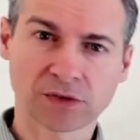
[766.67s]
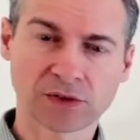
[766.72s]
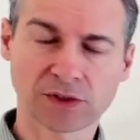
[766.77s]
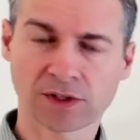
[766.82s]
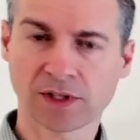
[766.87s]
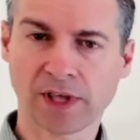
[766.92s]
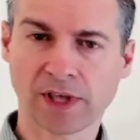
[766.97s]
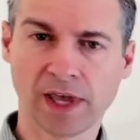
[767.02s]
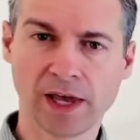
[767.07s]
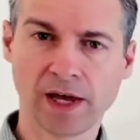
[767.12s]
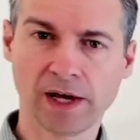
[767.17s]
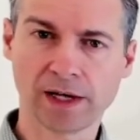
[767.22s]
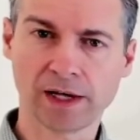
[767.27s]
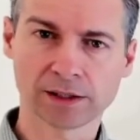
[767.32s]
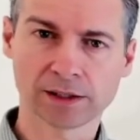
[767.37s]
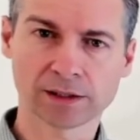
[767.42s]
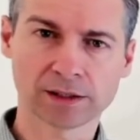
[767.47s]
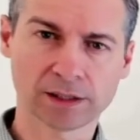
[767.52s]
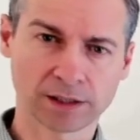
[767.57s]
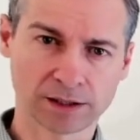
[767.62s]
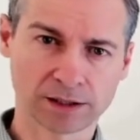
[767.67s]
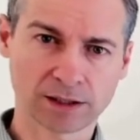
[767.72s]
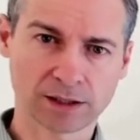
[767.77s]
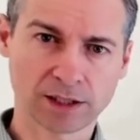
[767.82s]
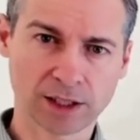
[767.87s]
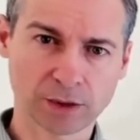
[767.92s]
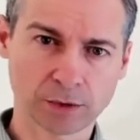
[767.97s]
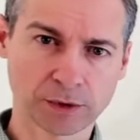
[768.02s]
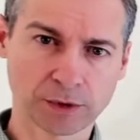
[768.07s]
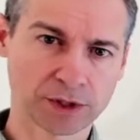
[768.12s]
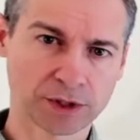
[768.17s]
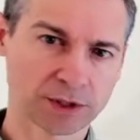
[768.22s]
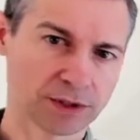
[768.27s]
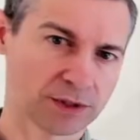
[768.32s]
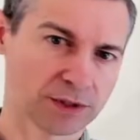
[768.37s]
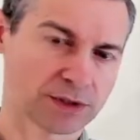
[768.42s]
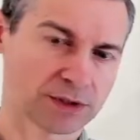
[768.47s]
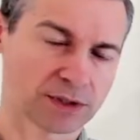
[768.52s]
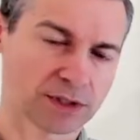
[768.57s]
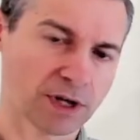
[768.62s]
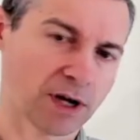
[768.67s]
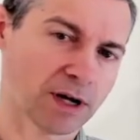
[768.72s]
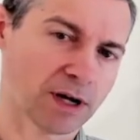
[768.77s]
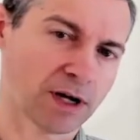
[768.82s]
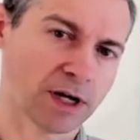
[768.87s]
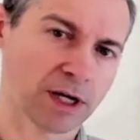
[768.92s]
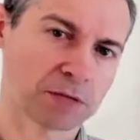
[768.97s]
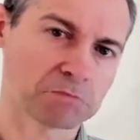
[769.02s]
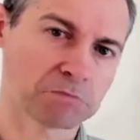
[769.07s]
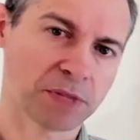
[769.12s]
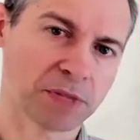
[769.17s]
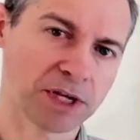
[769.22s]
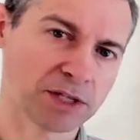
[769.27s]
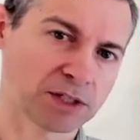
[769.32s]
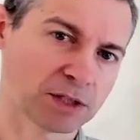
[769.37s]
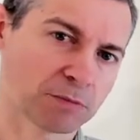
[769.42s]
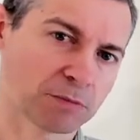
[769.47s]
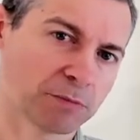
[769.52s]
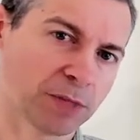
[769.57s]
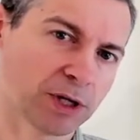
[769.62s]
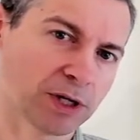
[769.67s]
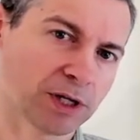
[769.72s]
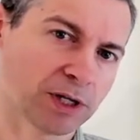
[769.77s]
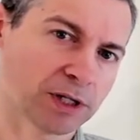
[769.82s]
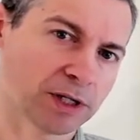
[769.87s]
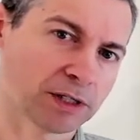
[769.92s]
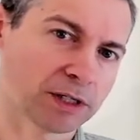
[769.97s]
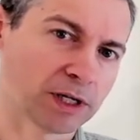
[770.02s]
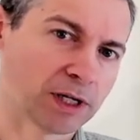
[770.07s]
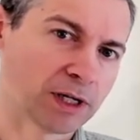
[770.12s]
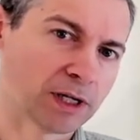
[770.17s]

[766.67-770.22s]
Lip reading: that distinguishes time based upon